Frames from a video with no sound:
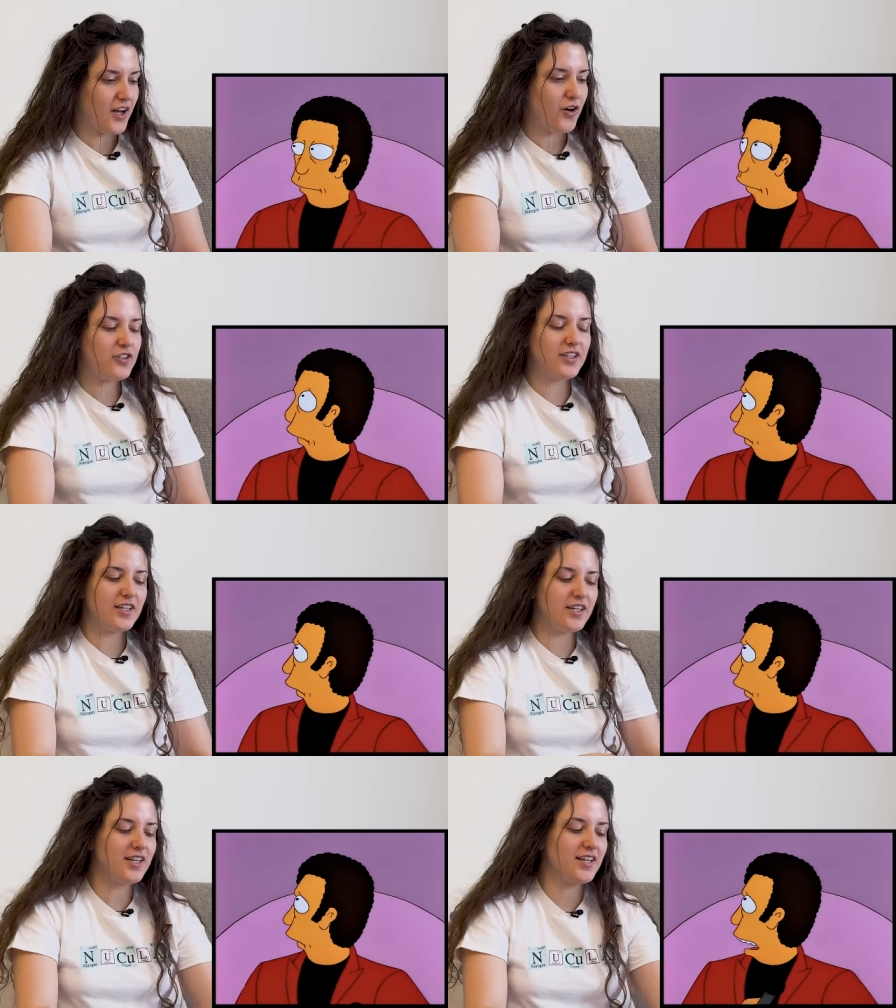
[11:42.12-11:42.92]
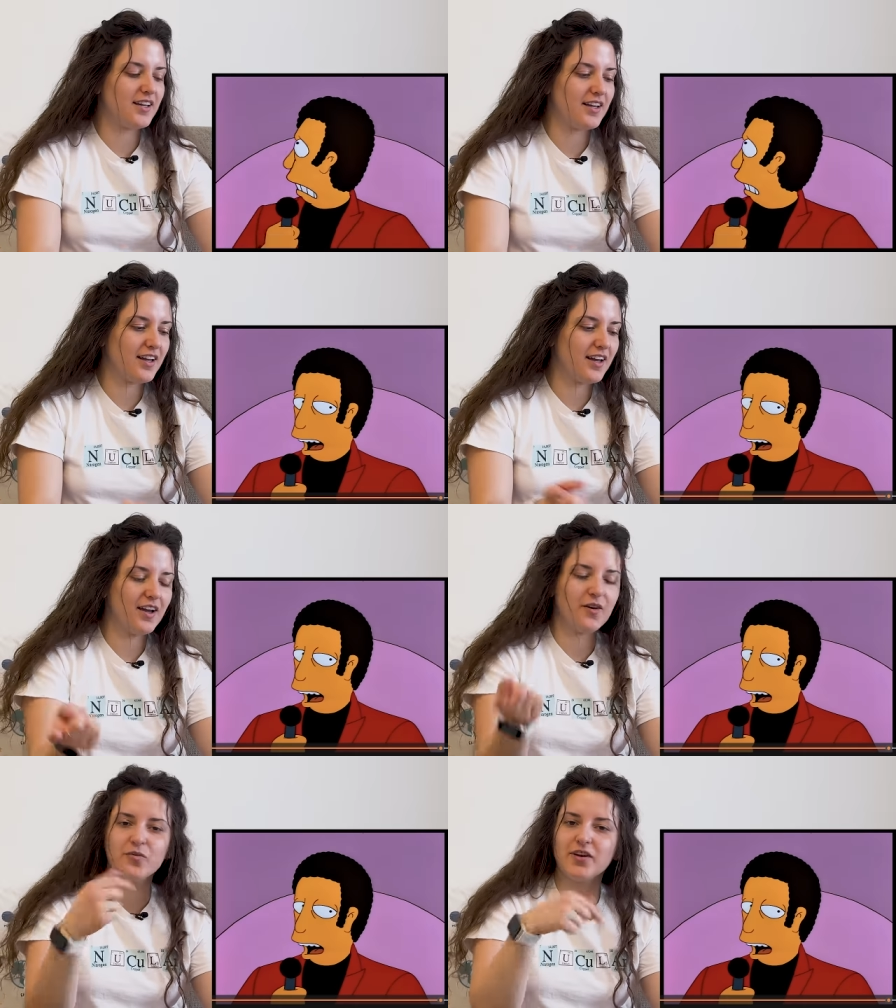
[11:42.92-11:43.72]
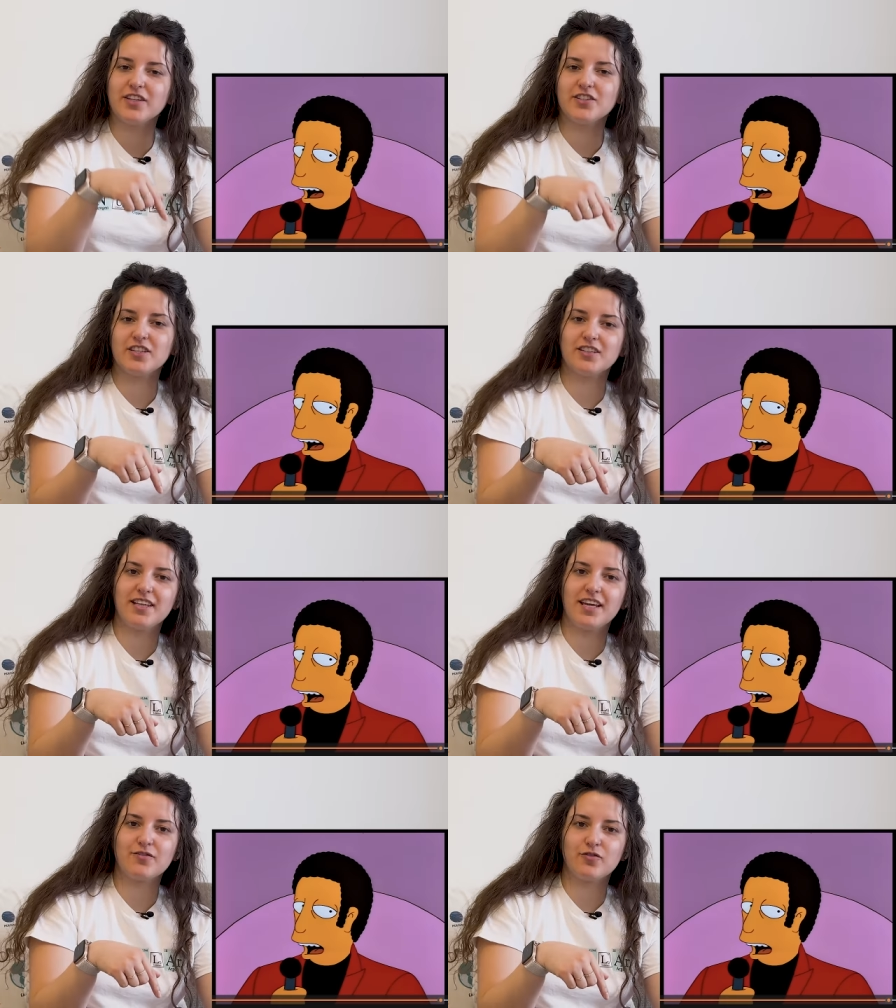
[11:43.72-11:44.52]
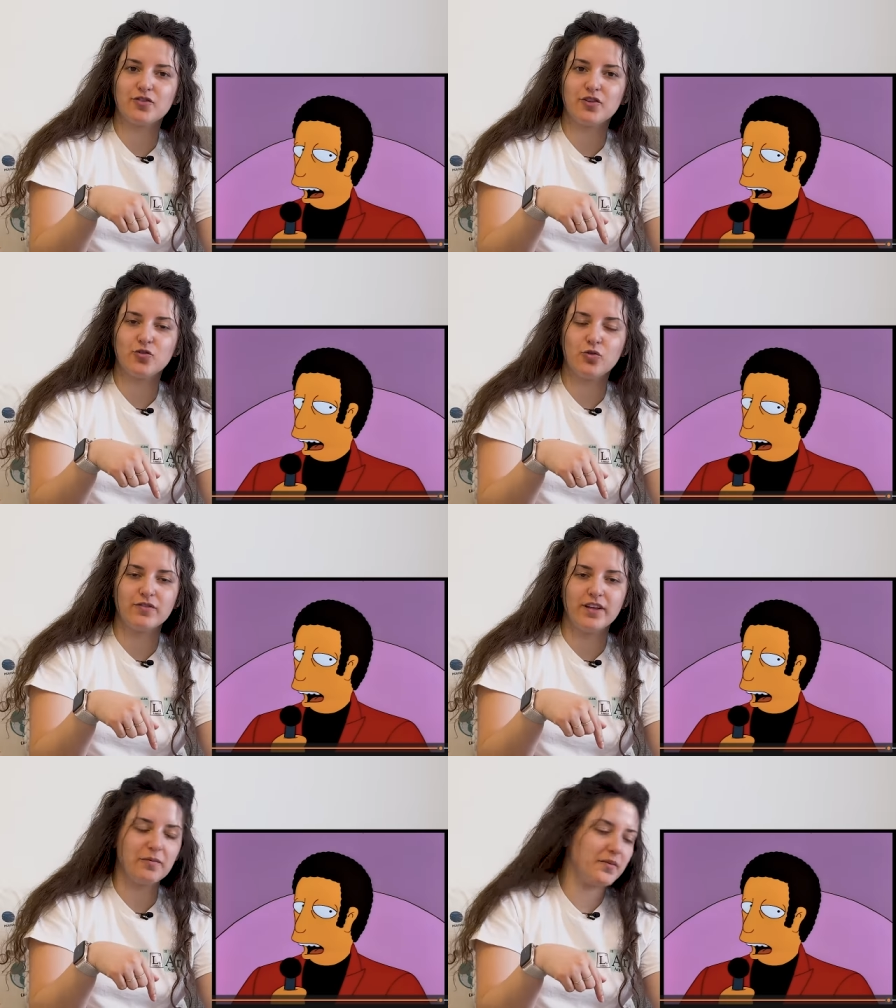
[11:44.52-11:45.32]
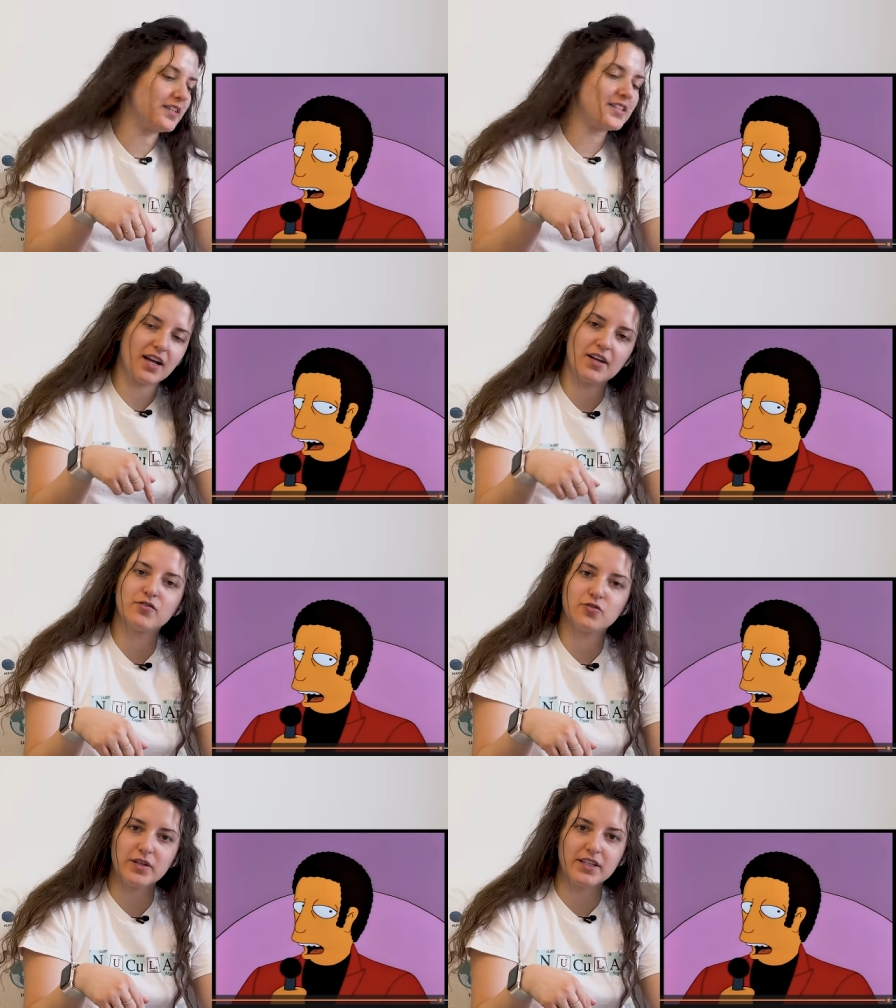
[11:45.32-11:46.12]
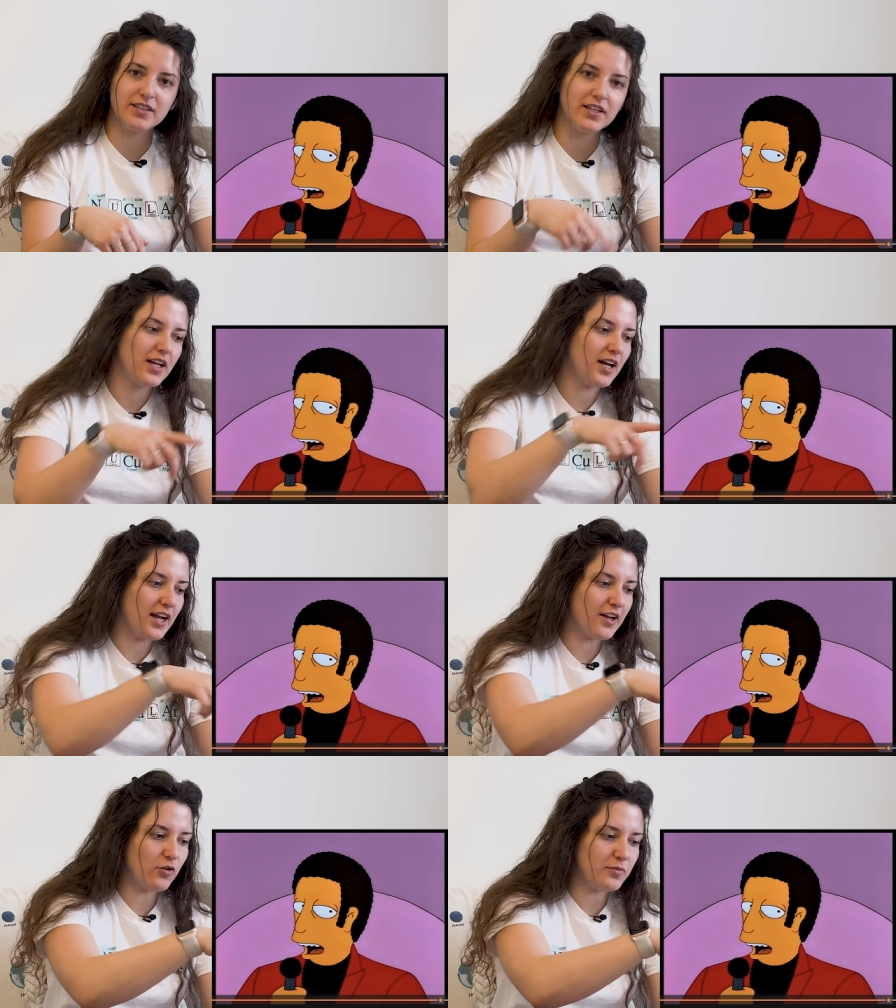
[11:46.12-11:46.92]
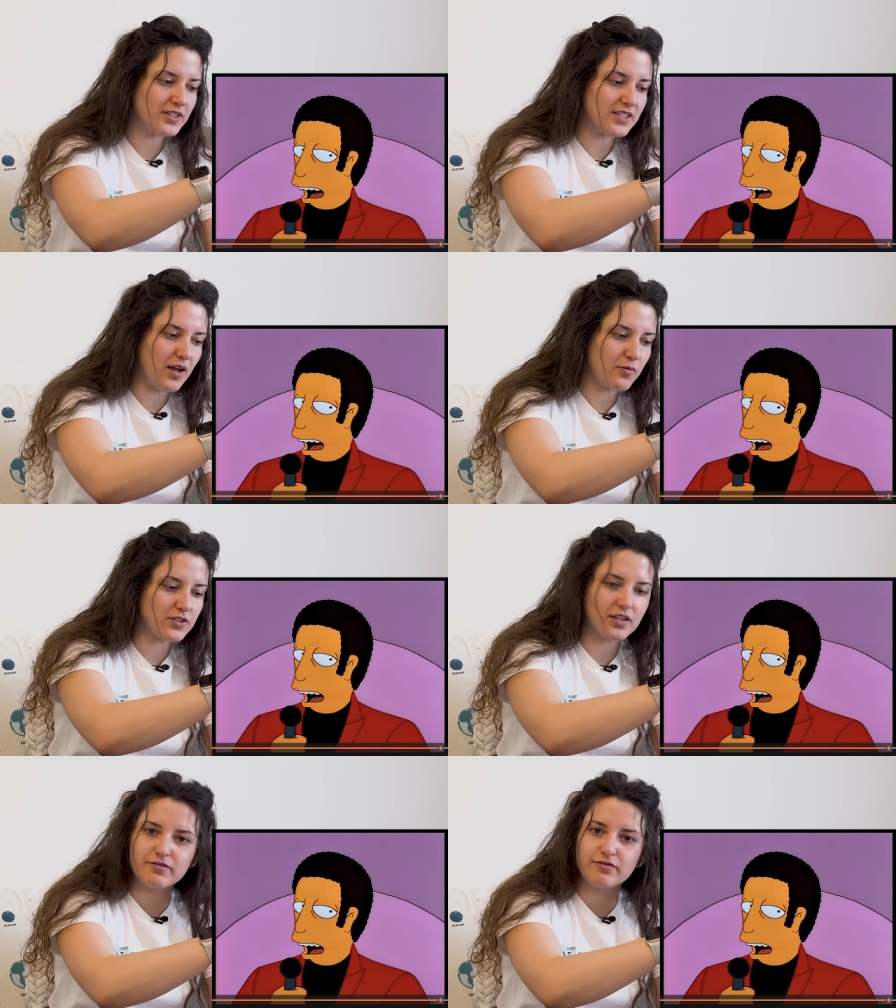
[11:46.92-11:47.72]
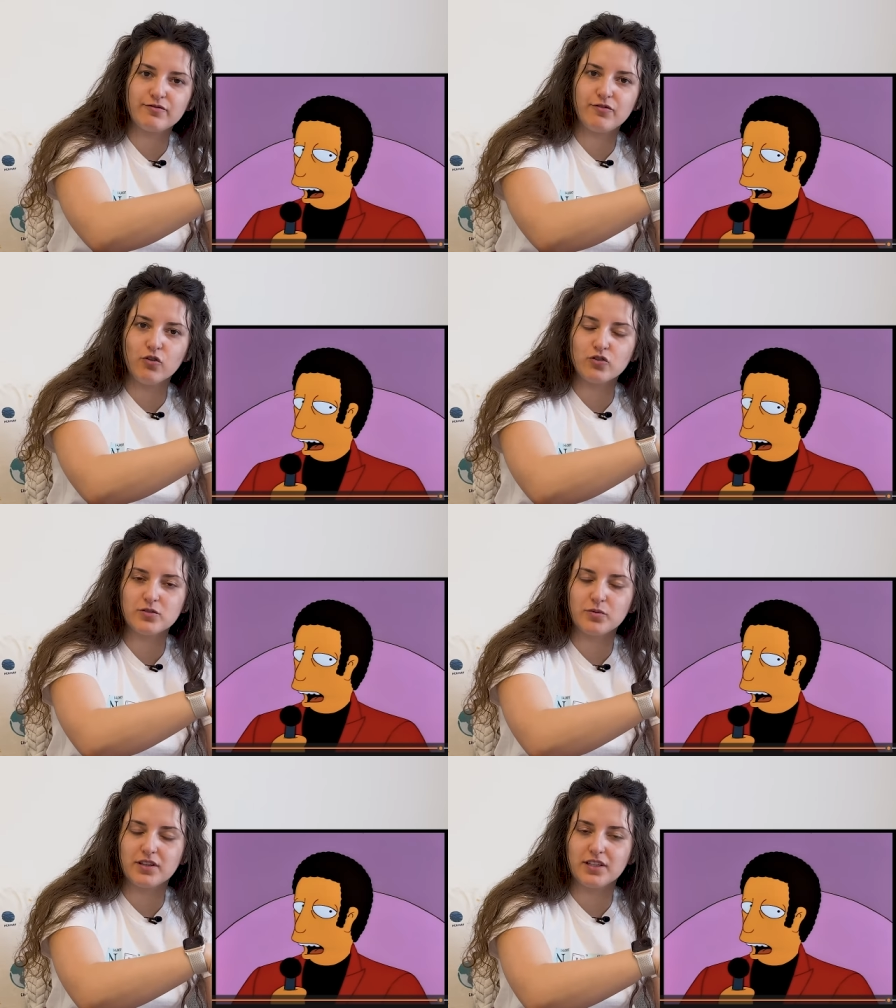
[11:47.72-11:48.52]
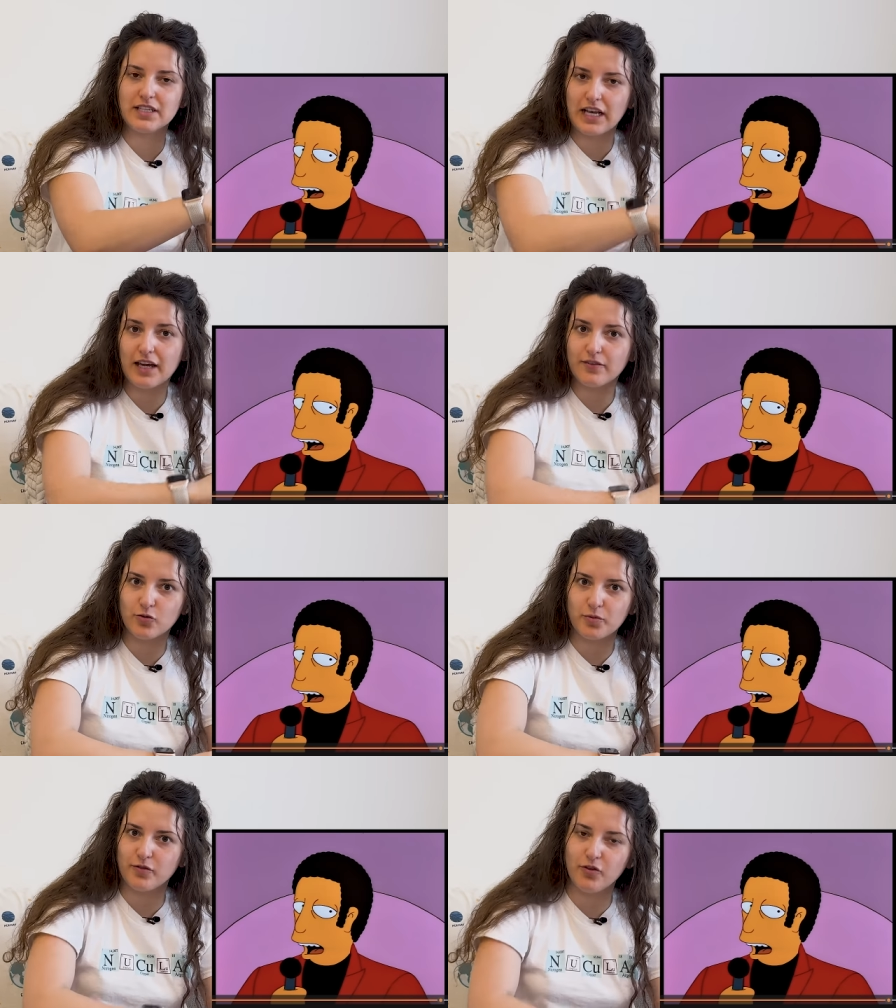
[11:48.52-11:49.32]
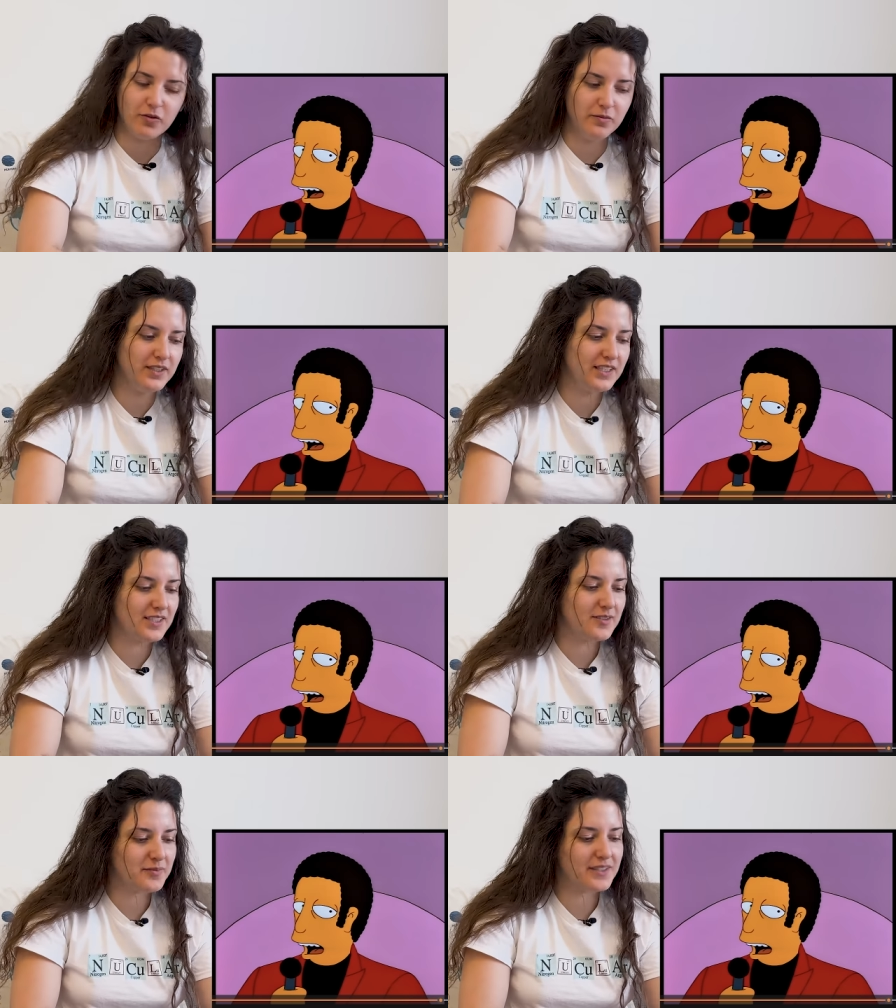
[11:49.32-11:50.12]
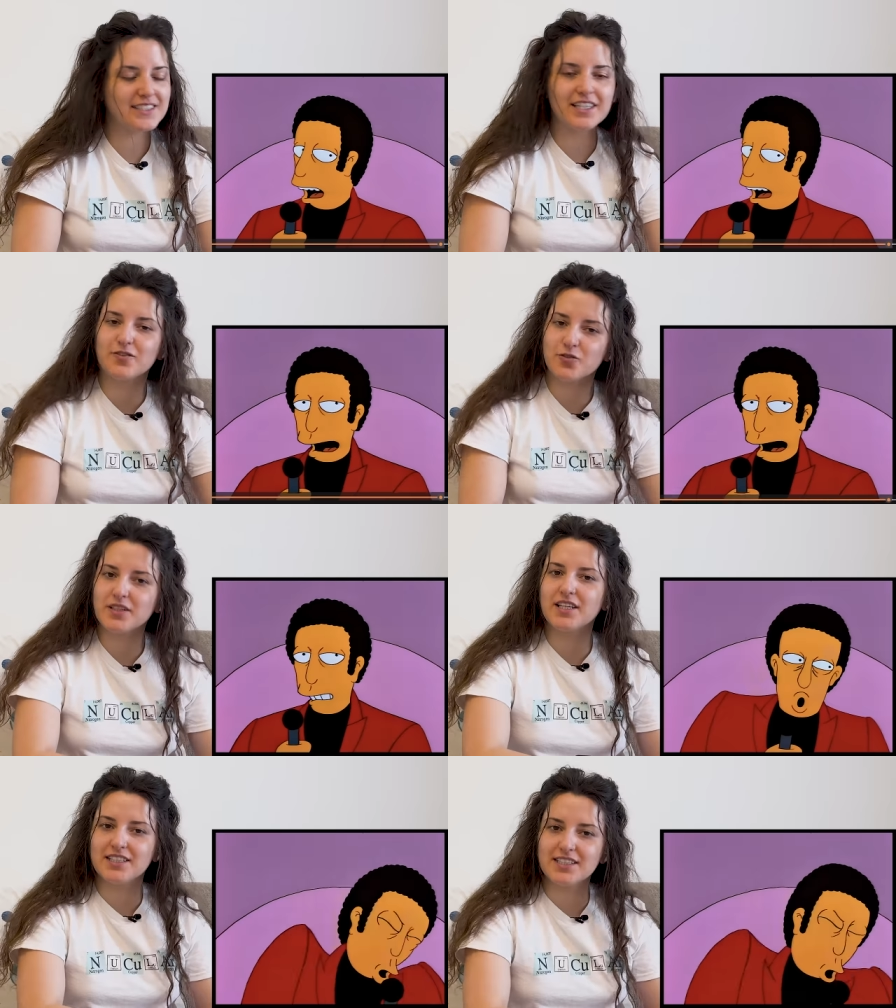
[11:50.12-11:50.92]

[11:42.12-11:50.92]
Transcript: Oh, he arranged a date for the two of them. That's kind of sweet. I hope this guy was not forced with his life to perform, but it's kind of sweet that he